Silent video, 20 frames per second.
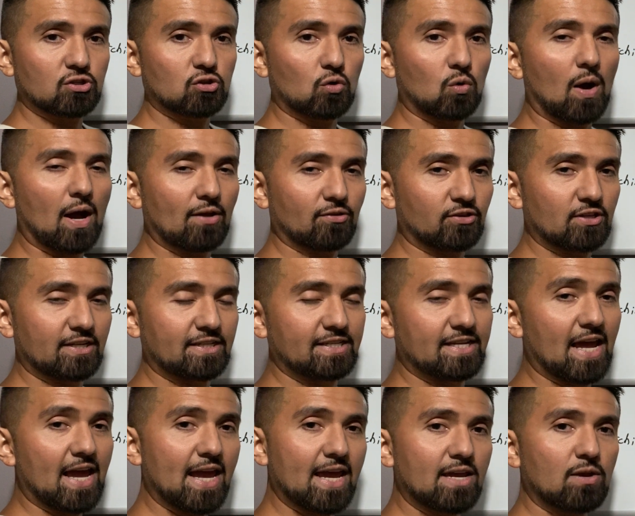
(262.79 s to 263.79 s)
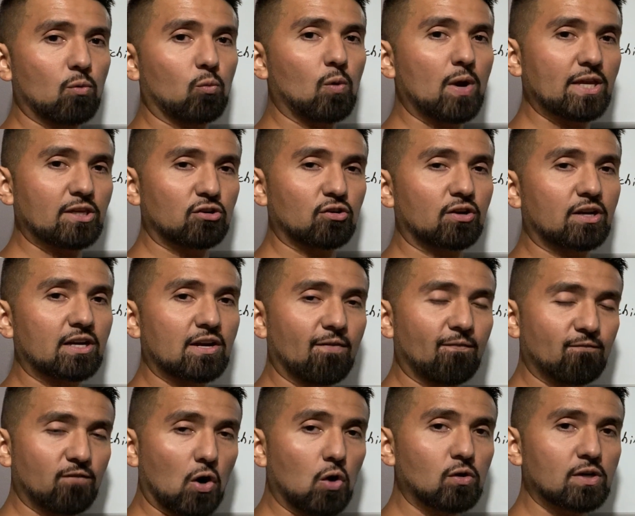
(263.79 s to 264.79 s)
throughout the day when you're going to
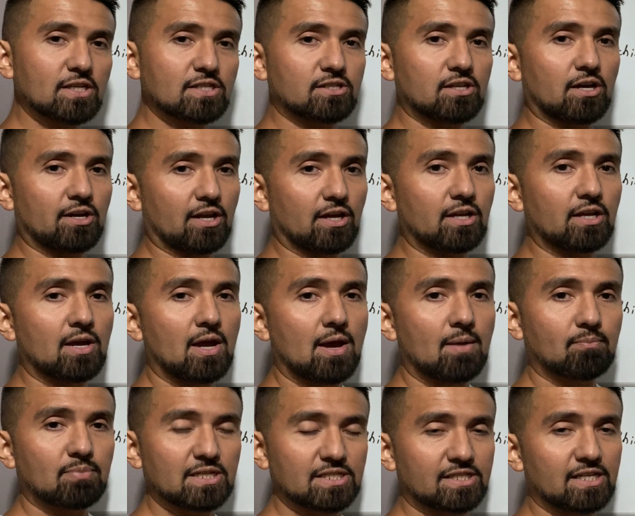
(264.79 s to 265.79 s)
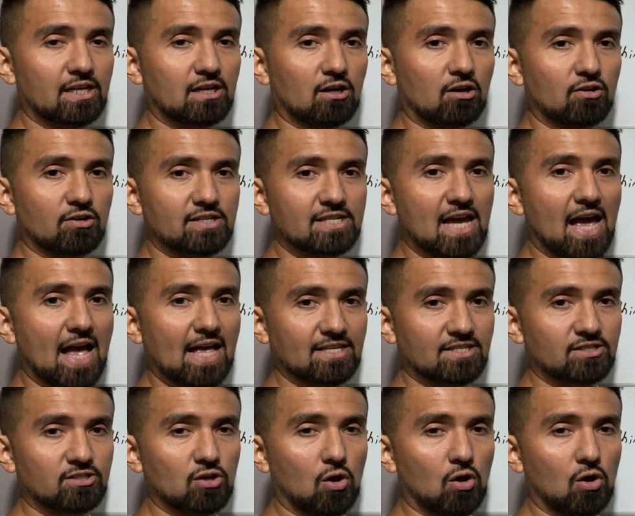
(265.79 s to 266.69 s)
focus on a particular task.